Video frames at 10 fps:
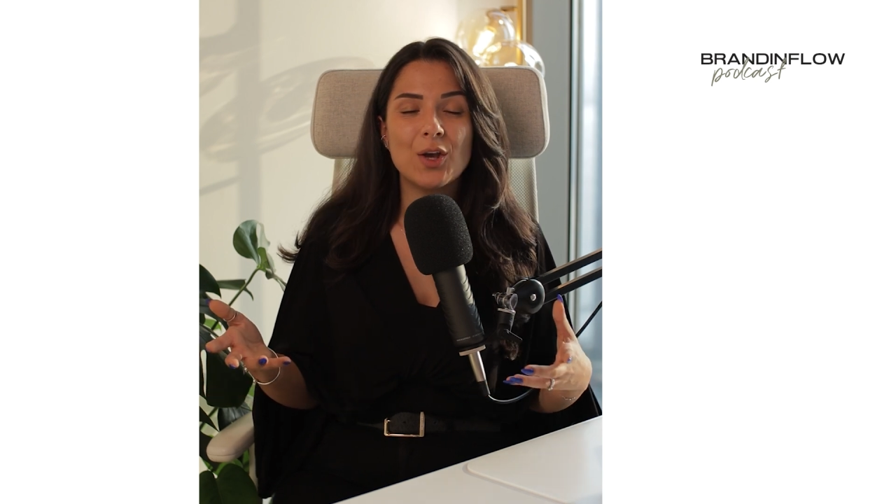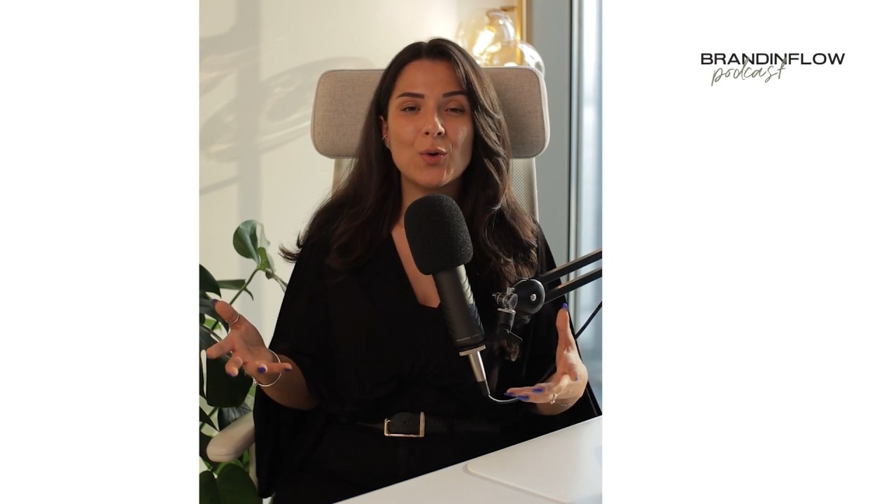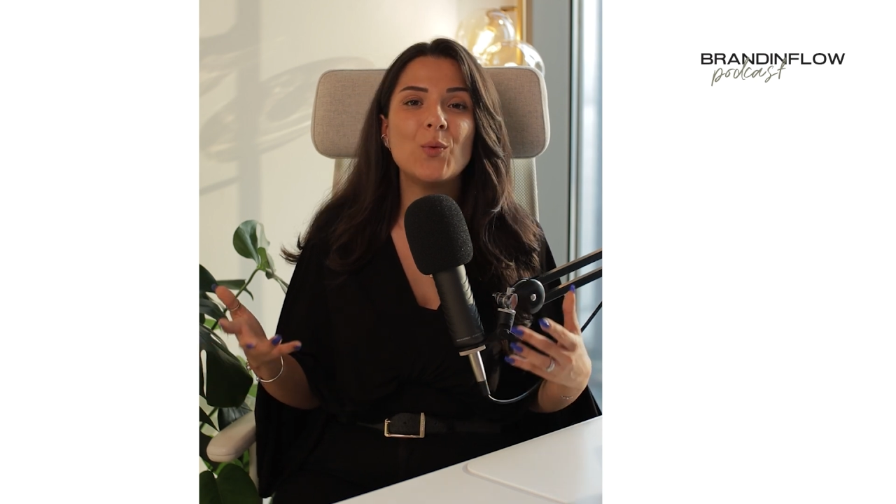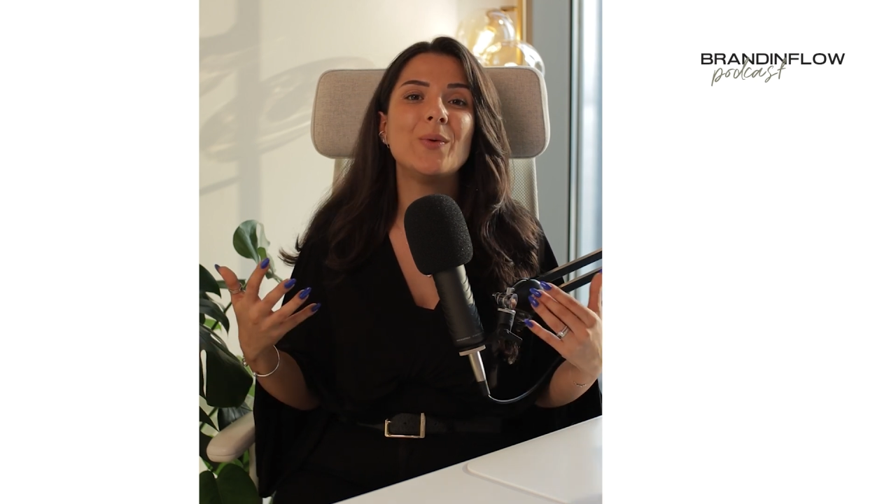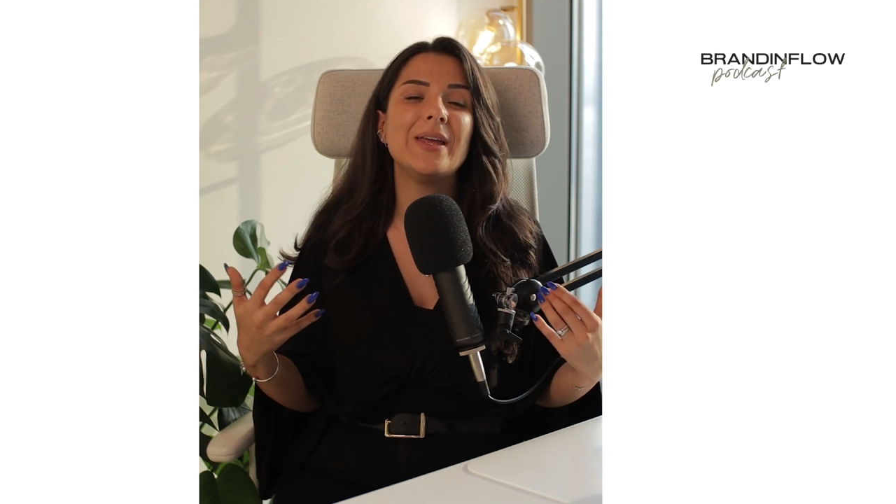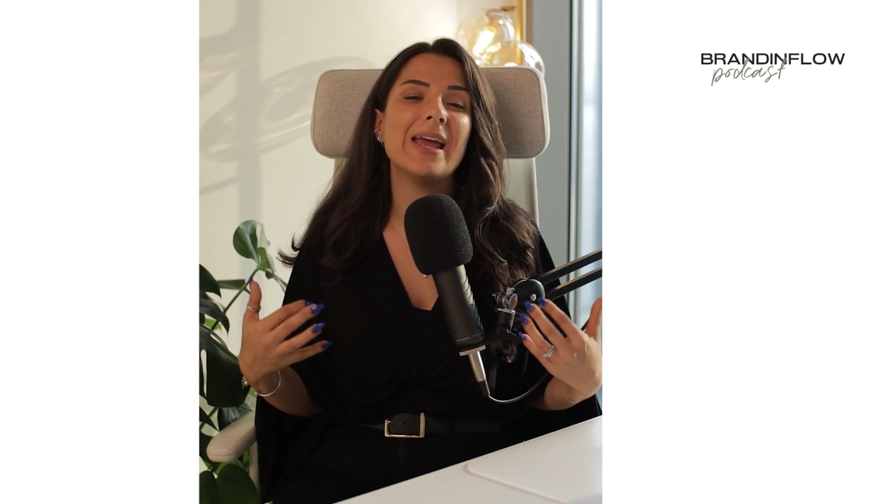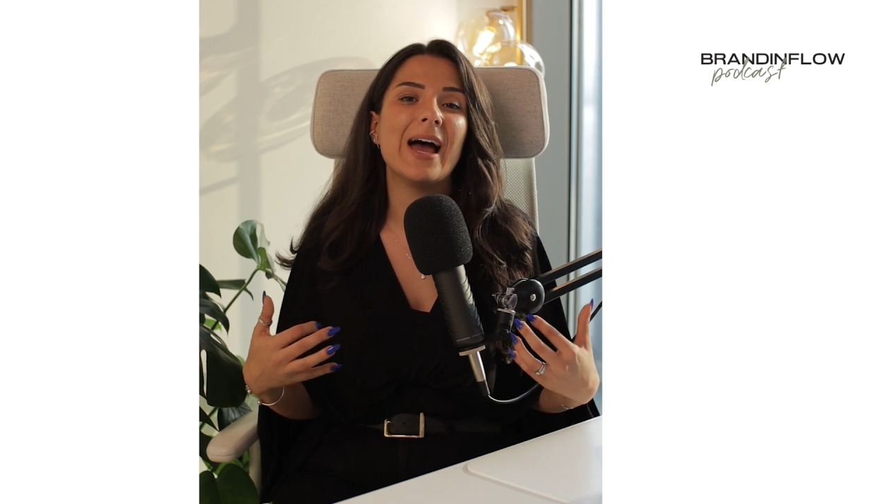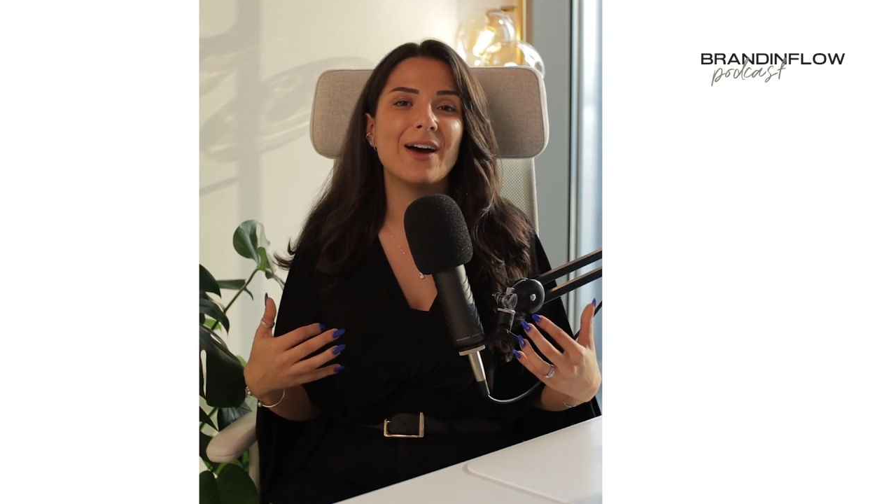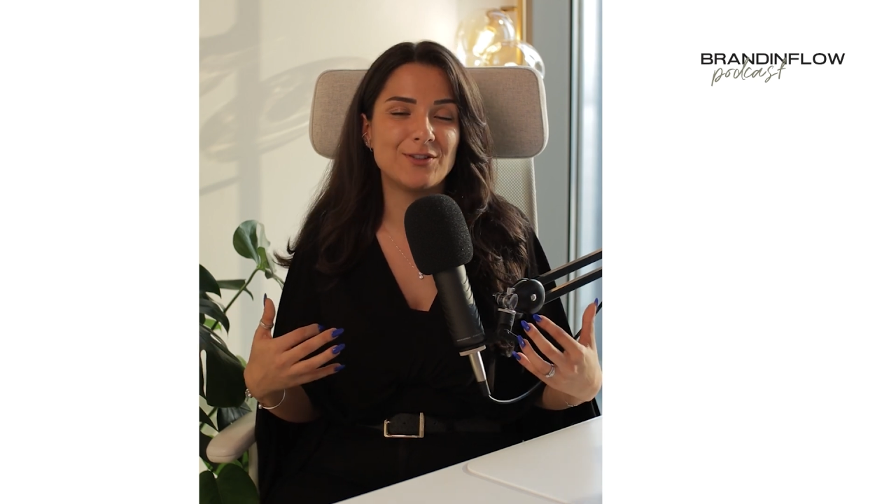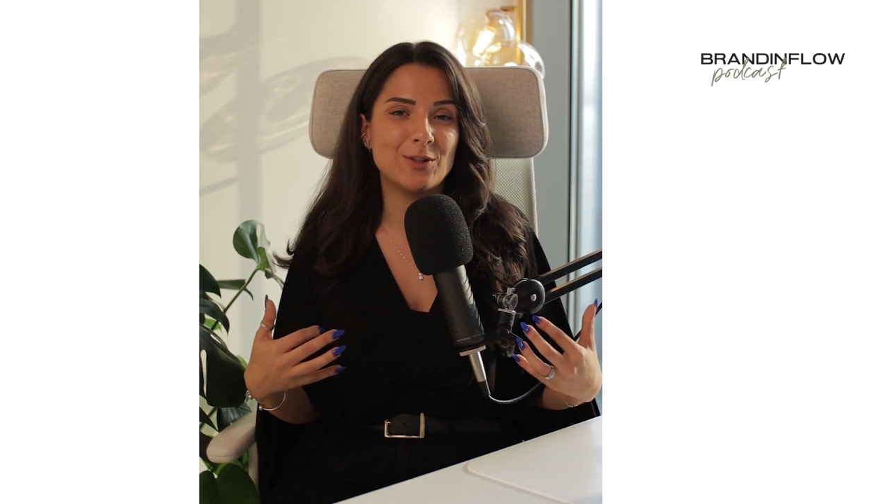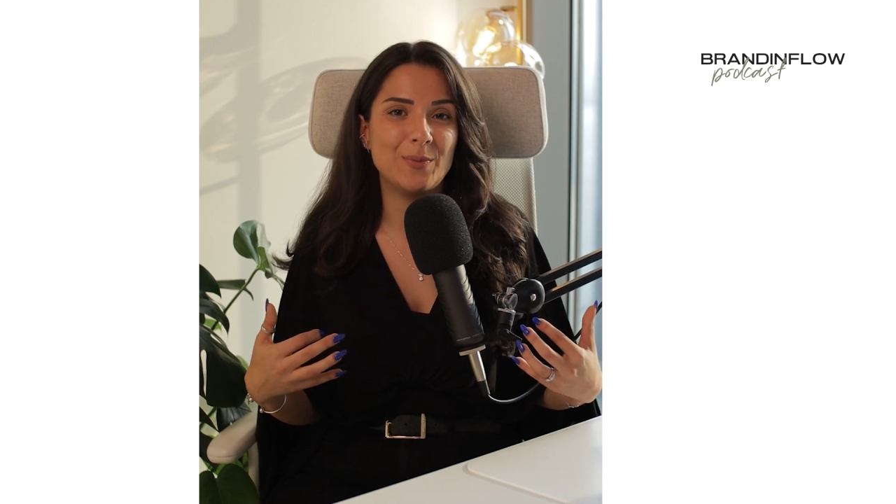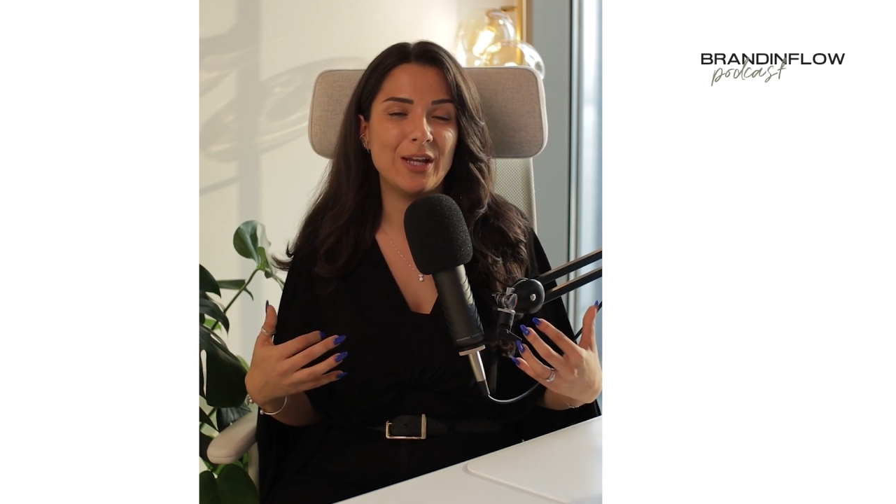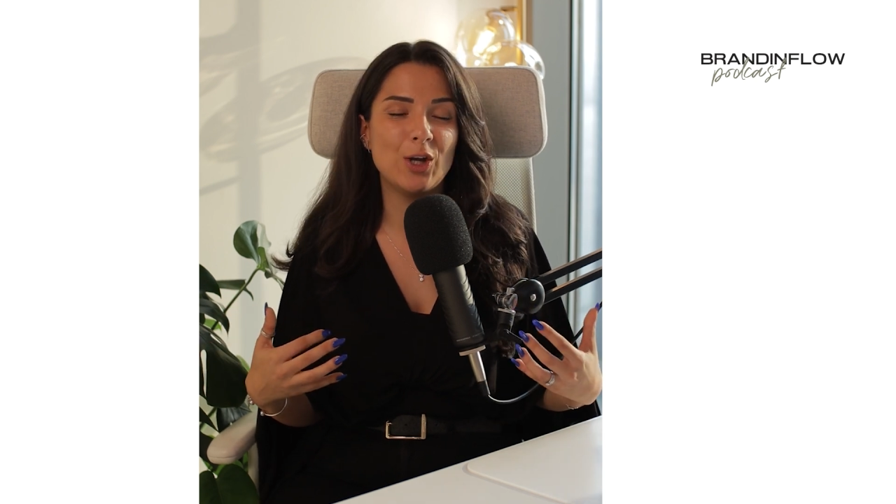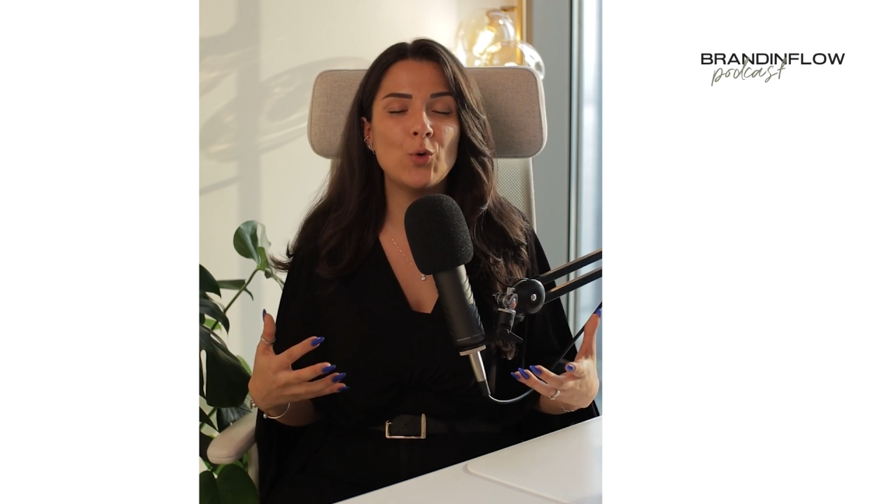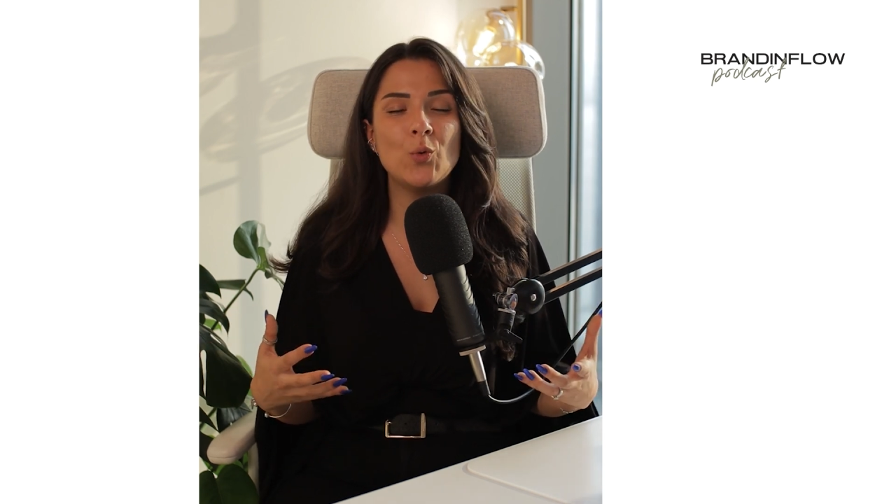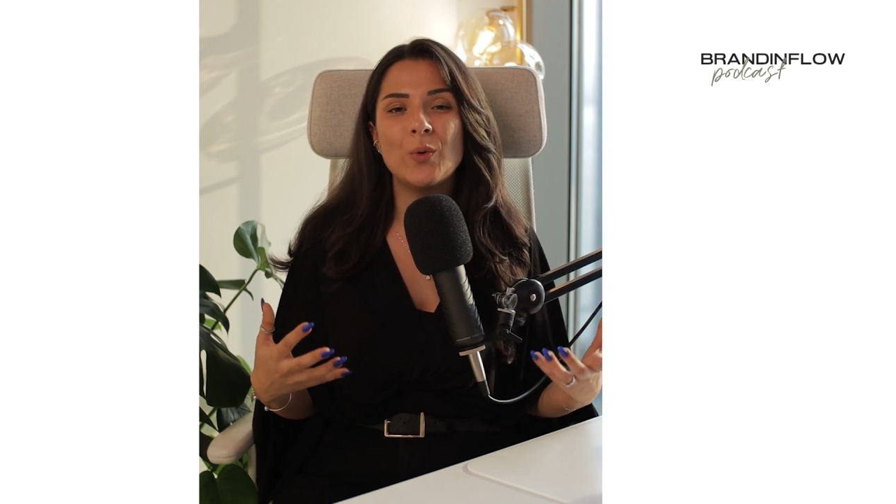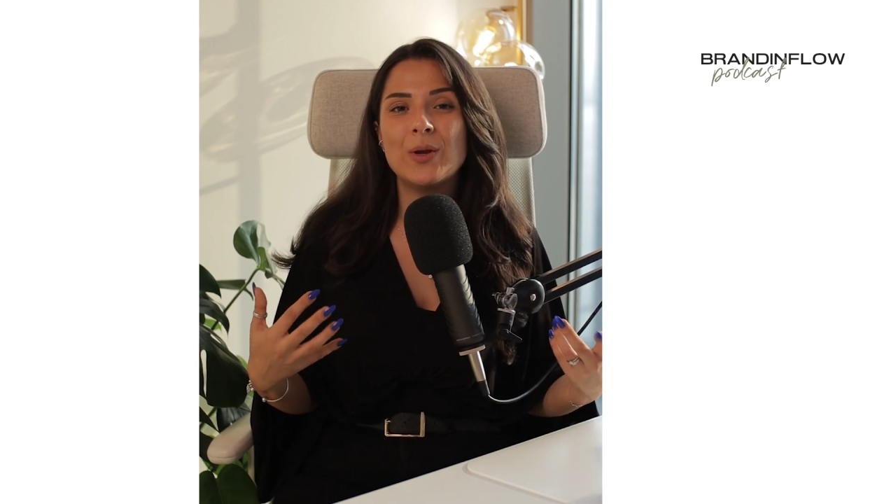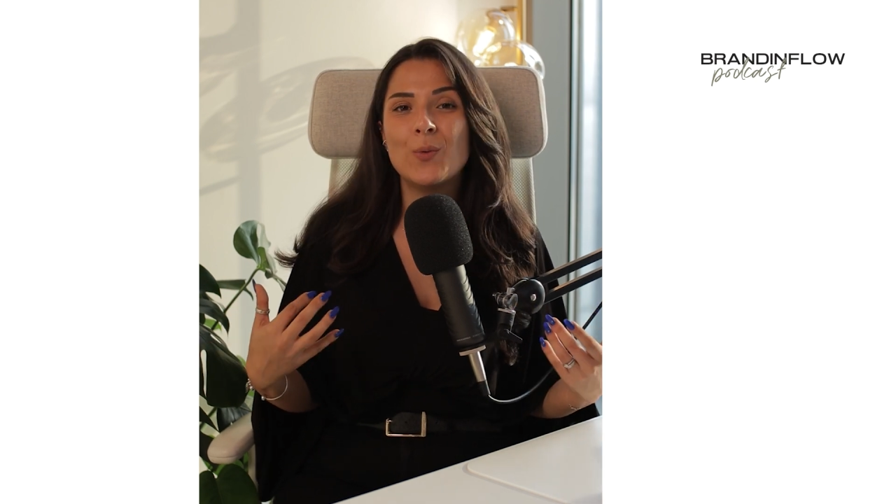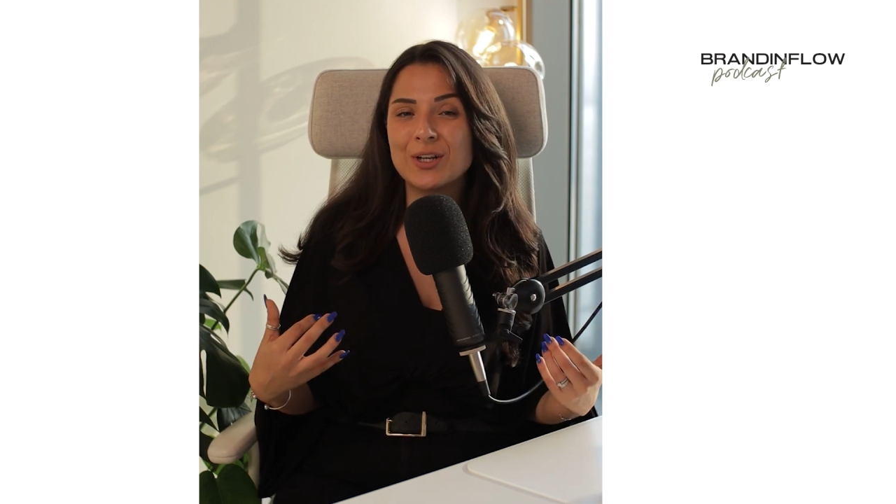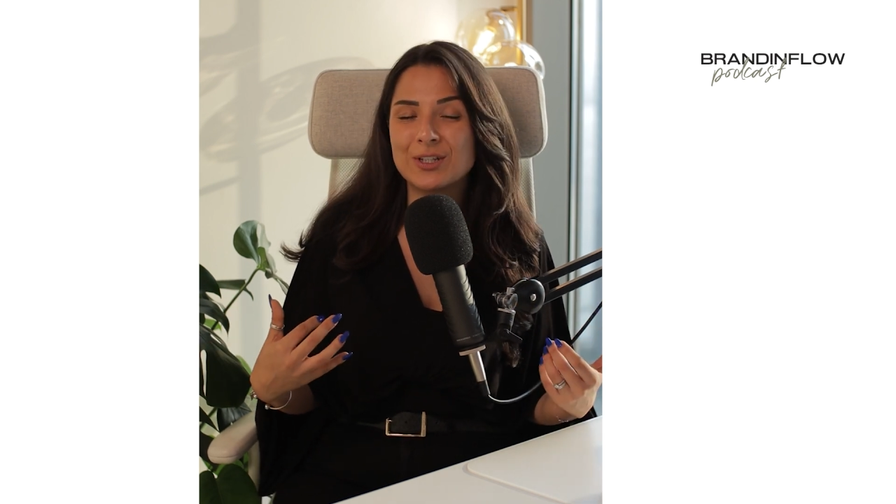who we have to be, who
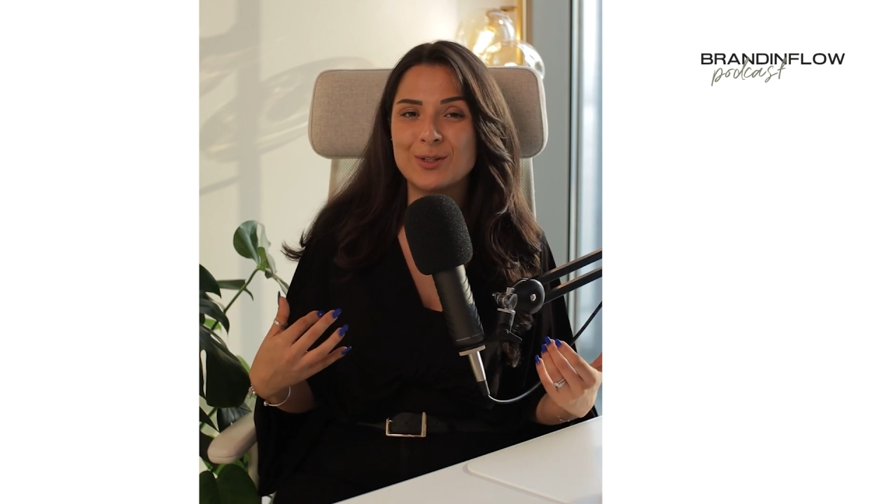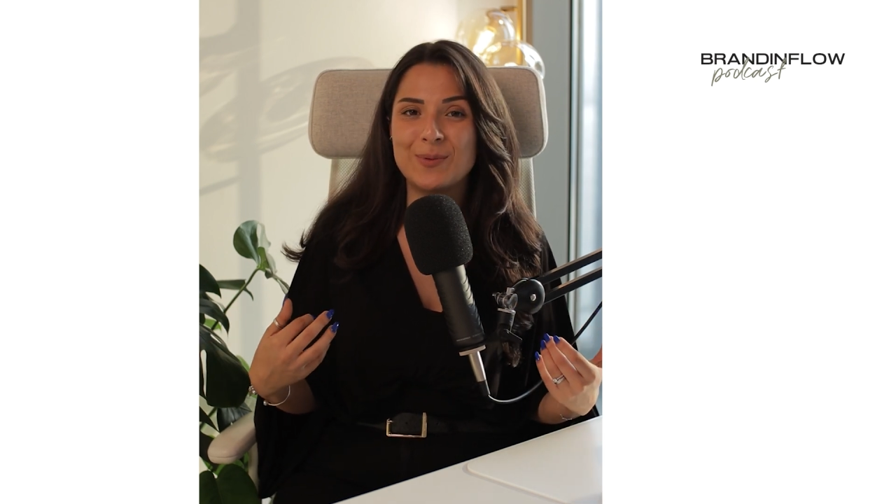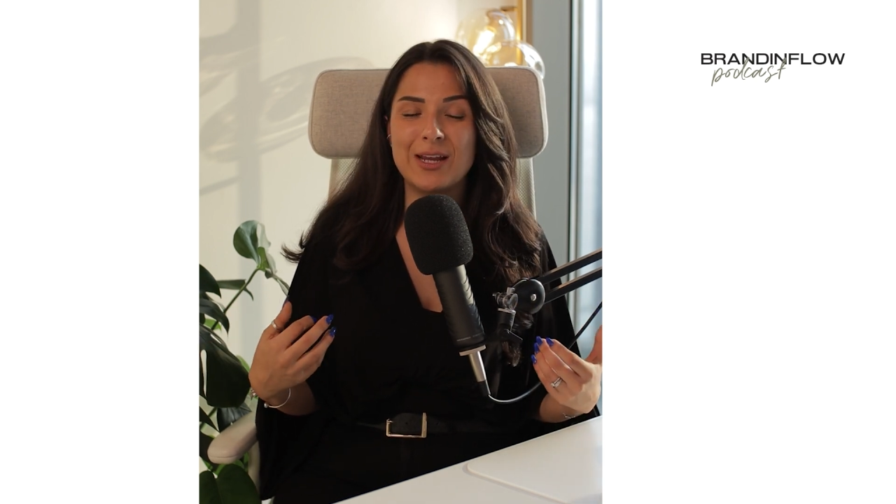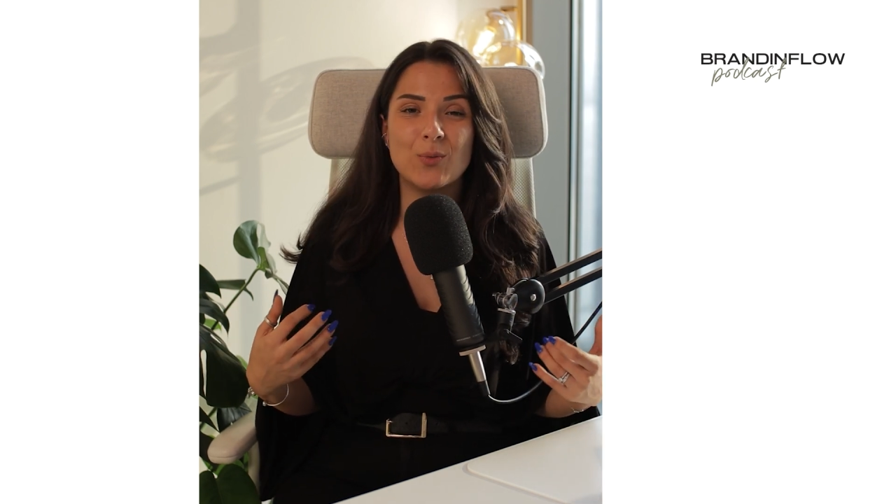we want to be,